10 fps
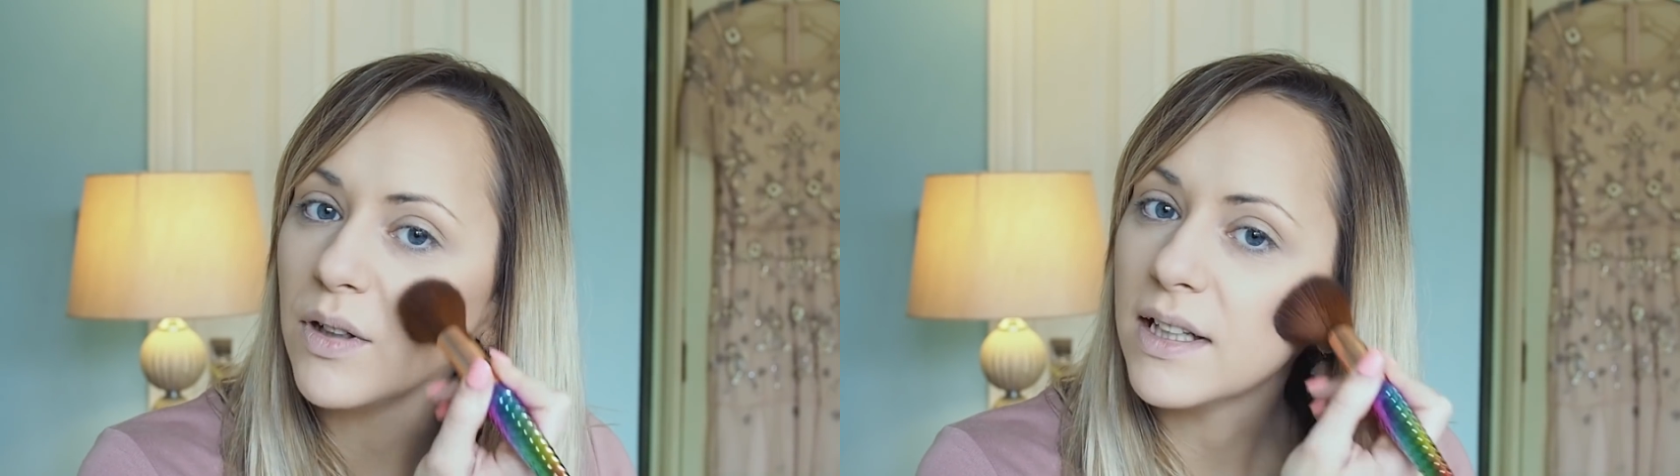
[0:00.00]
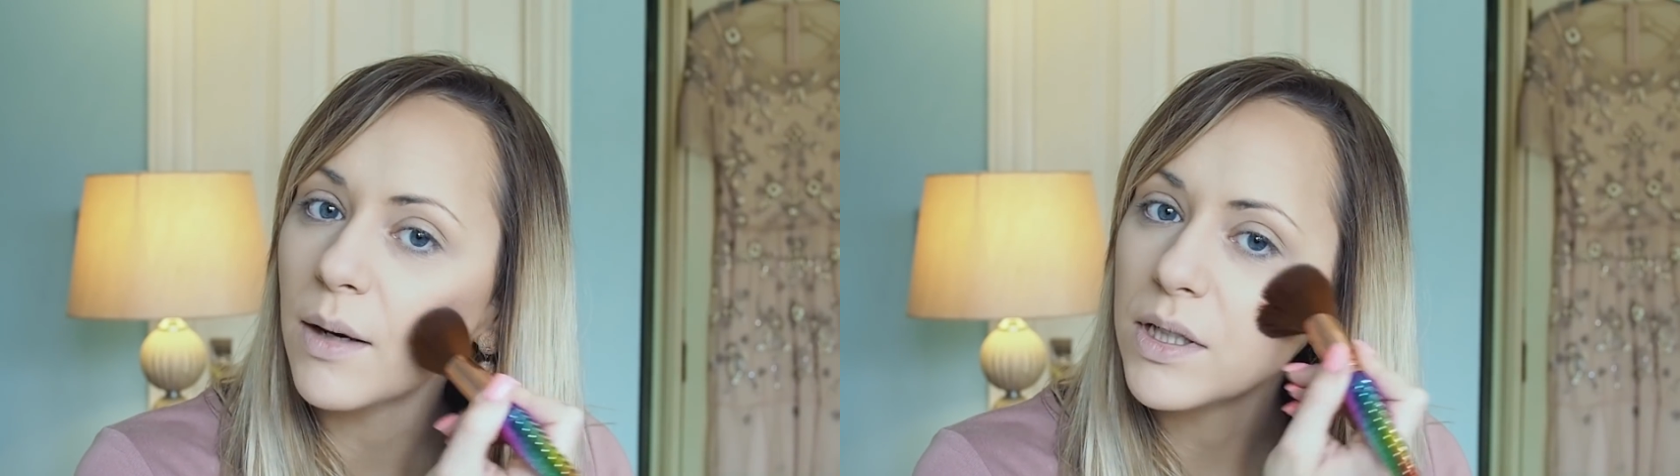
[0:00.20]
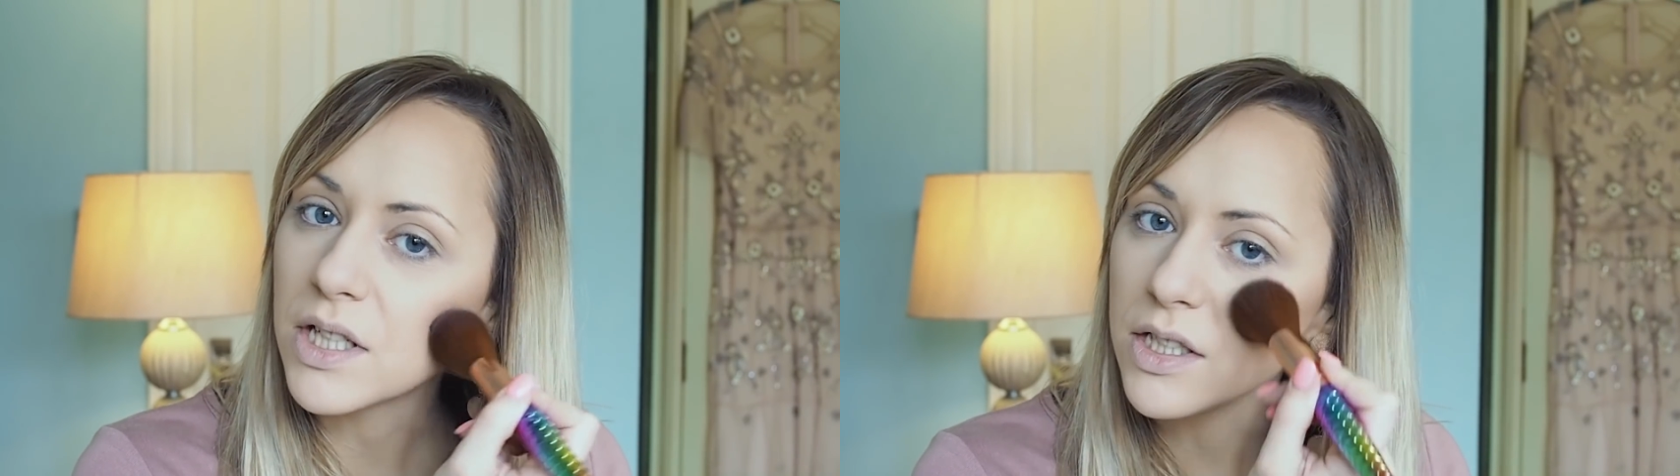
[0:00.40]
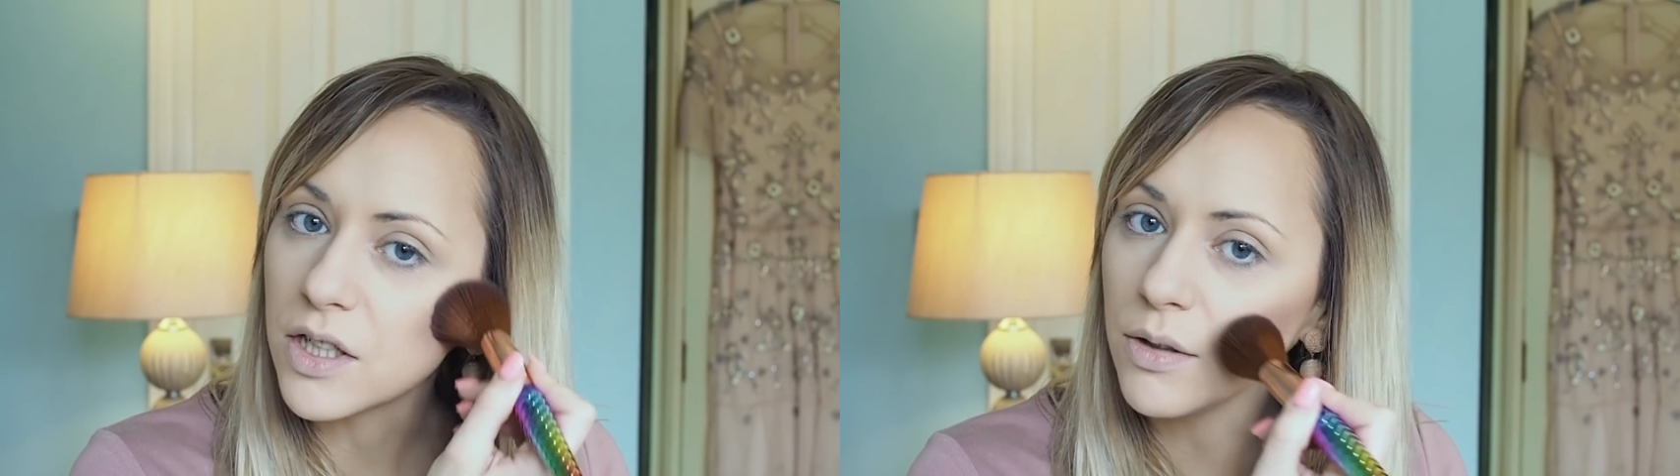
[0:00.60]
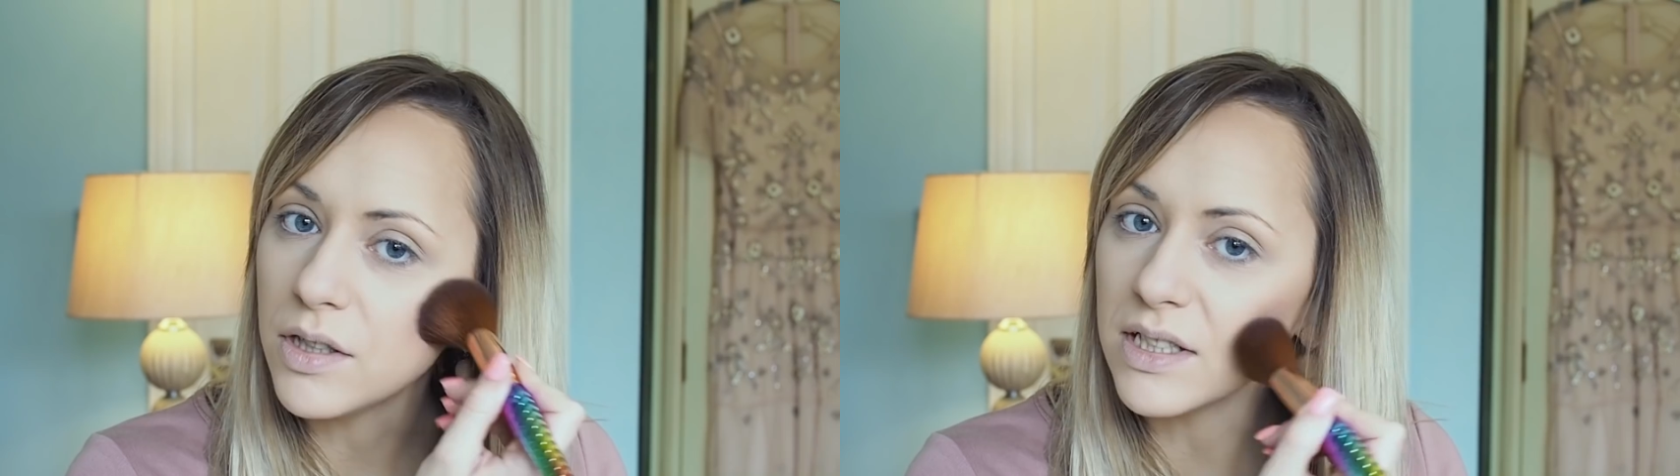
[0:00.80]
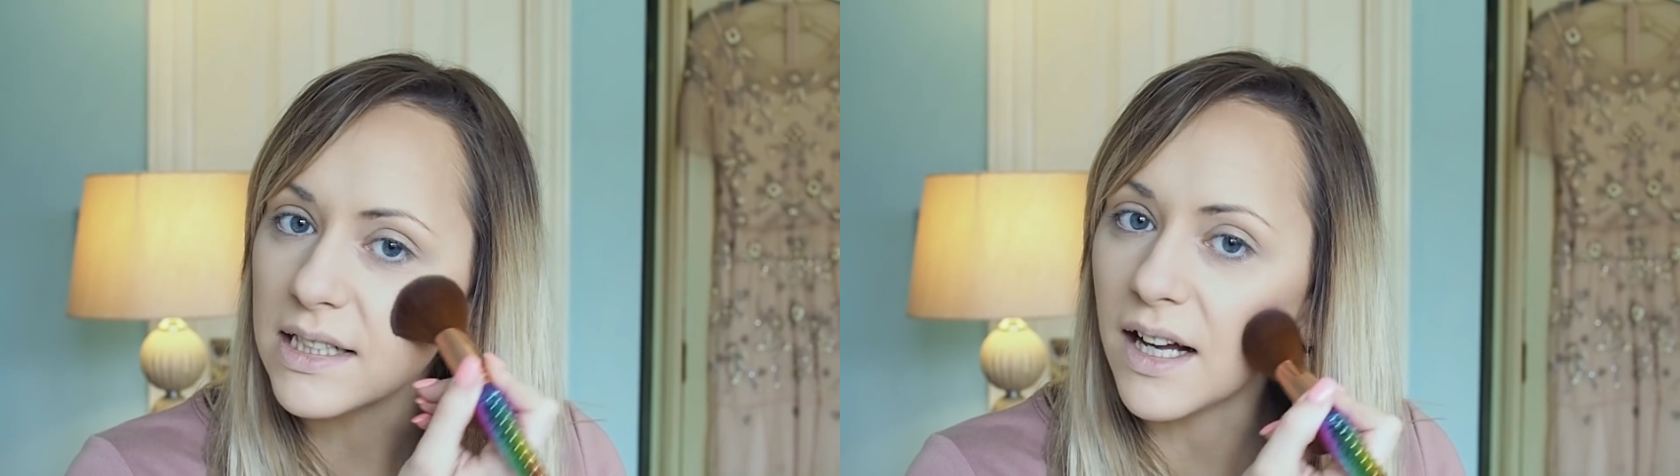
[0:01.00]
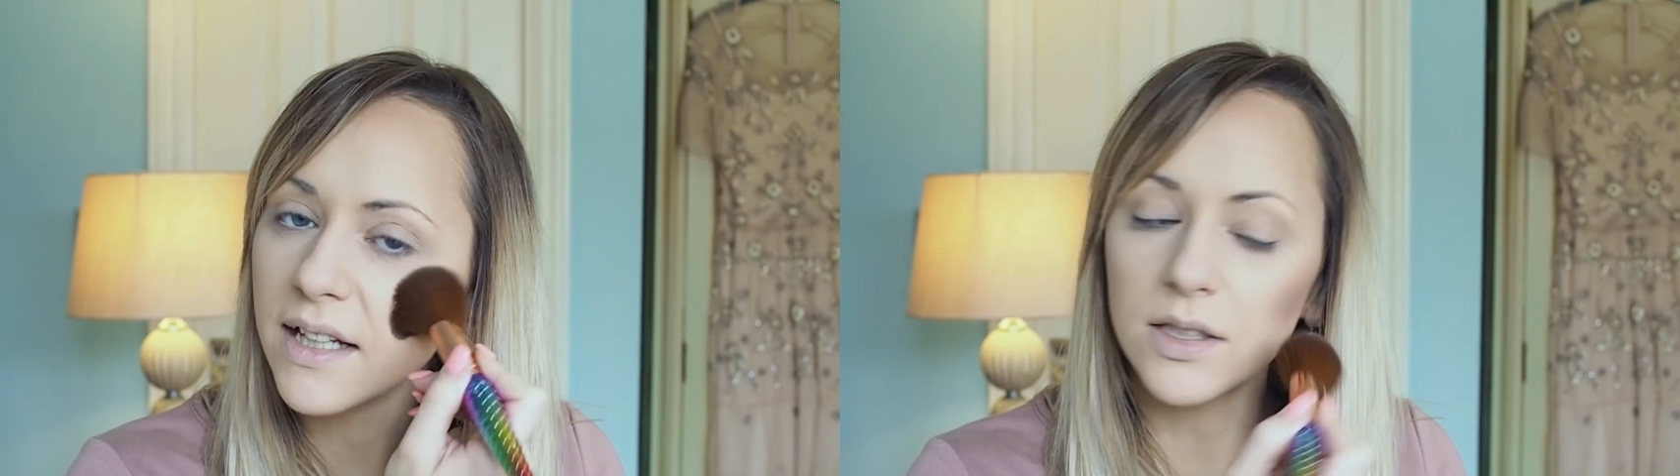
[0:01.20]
in there, which I don't usually like,